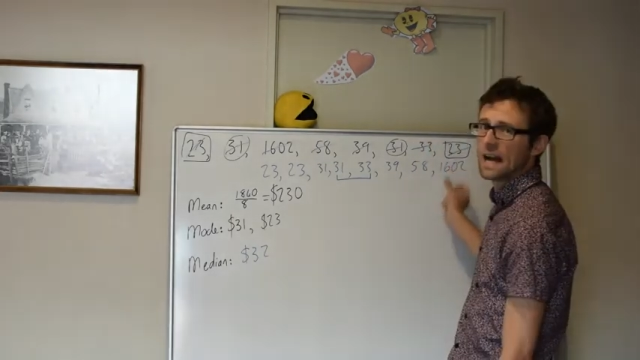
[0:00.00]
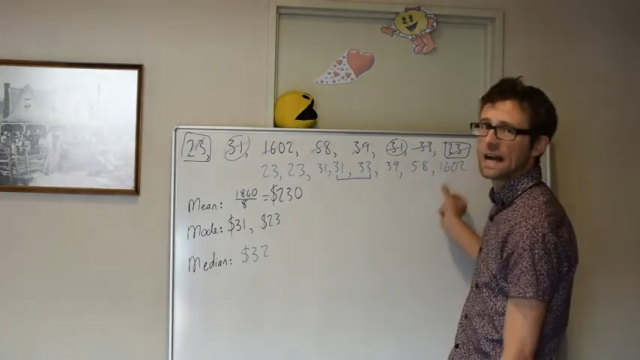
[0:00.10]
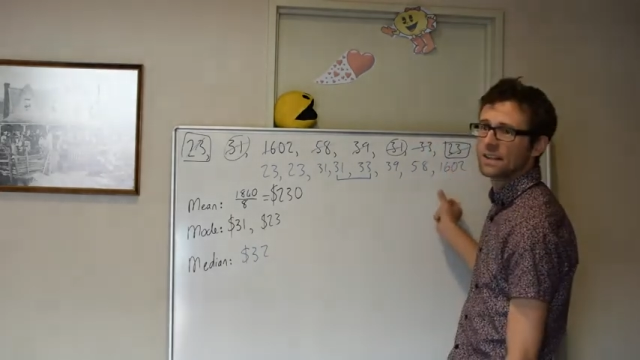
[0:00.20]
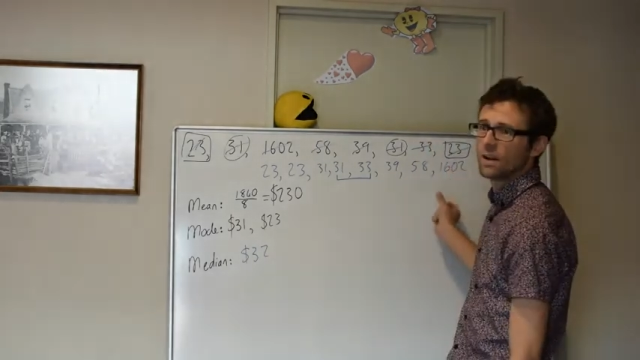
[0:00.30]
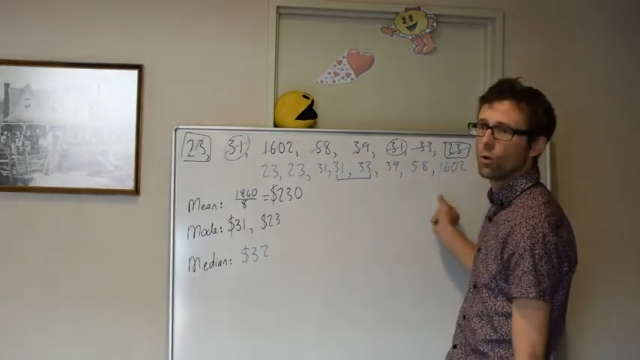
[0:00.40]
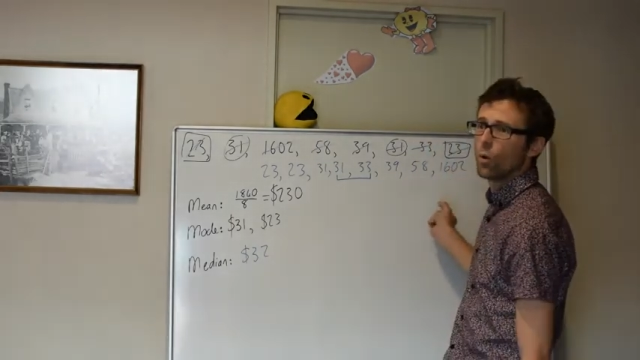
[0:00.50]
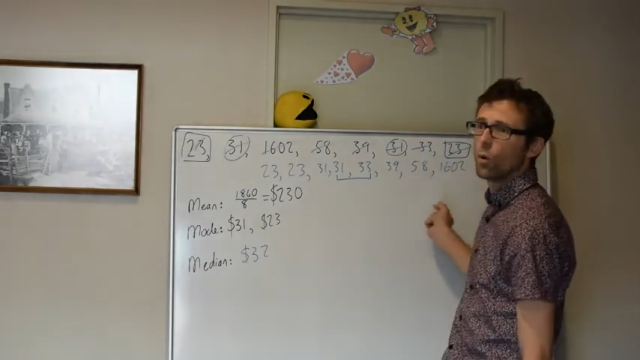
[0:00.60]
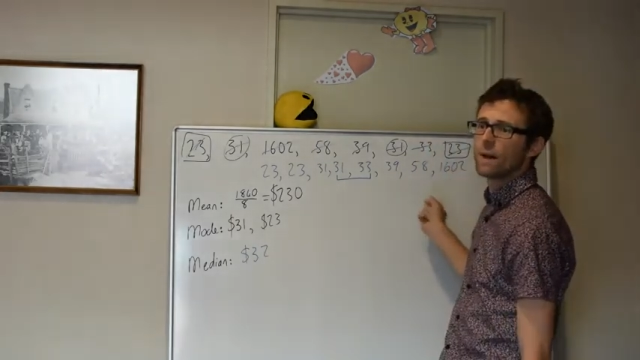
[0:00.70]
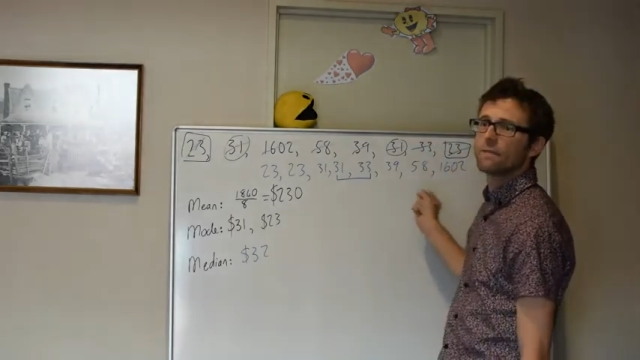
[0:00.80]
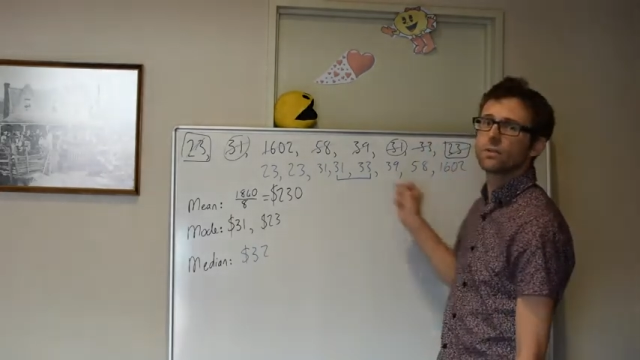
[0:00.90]
data or
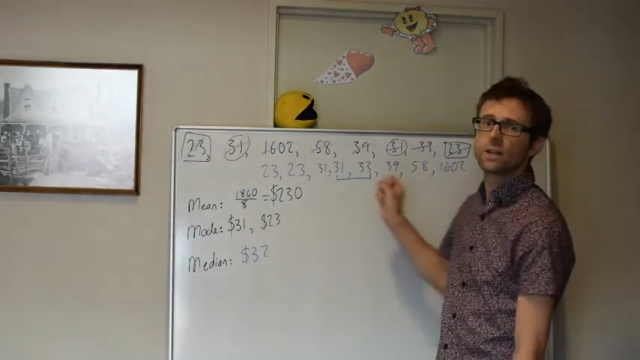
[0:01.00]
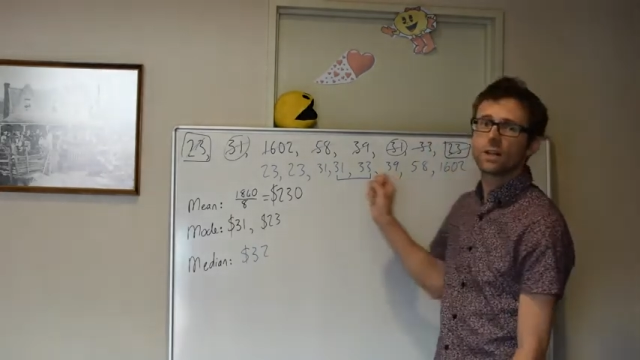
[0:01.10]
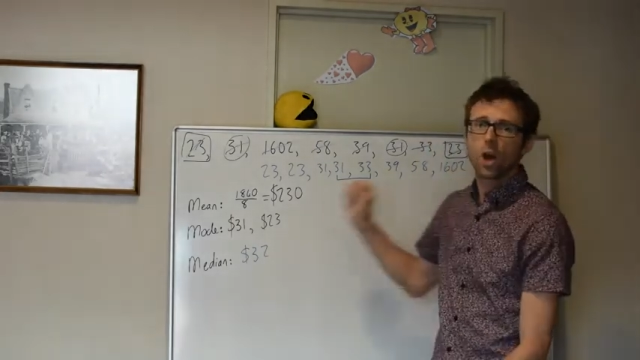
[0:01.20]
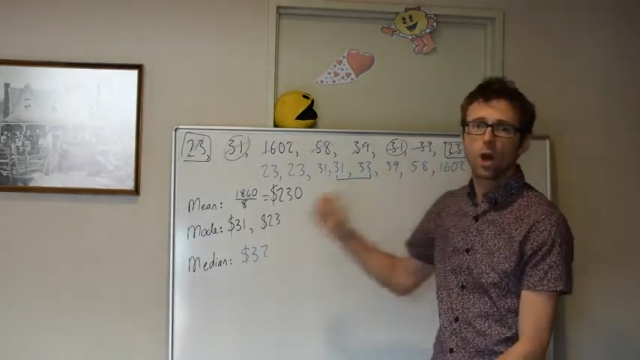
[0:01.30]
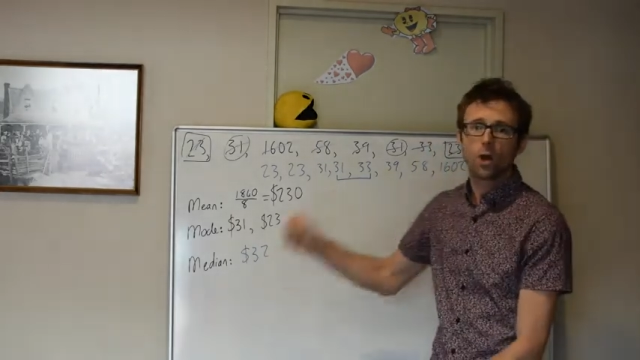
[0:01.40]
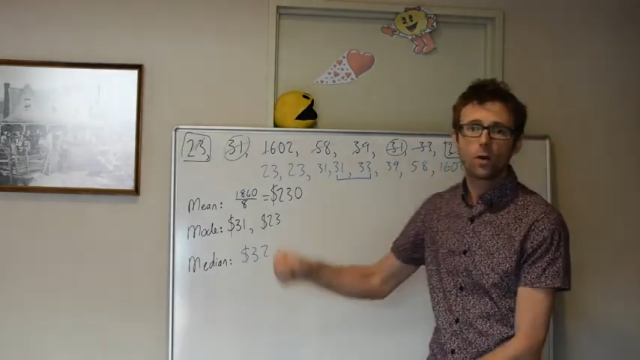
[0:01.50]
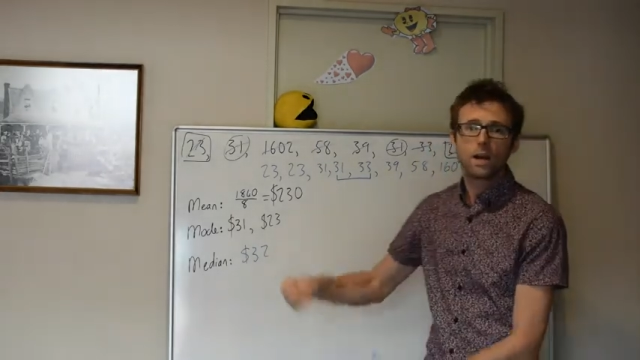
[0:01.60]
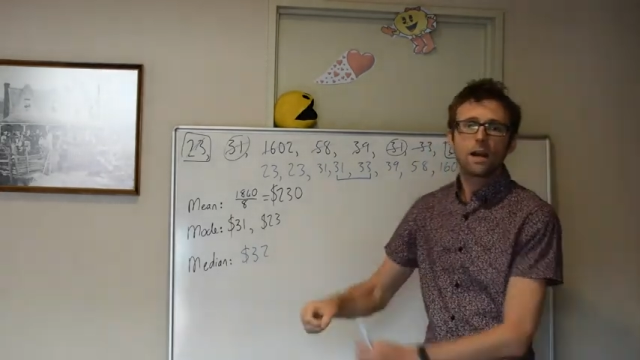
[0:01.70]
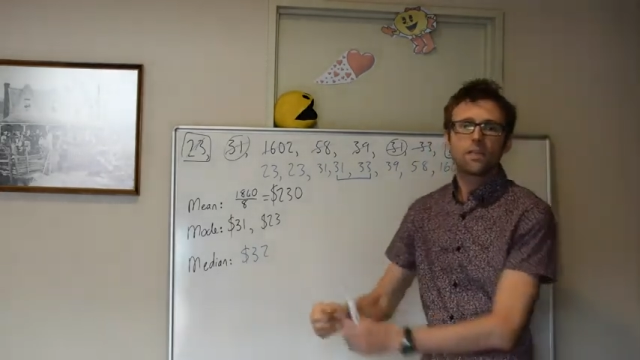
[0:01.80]
one very low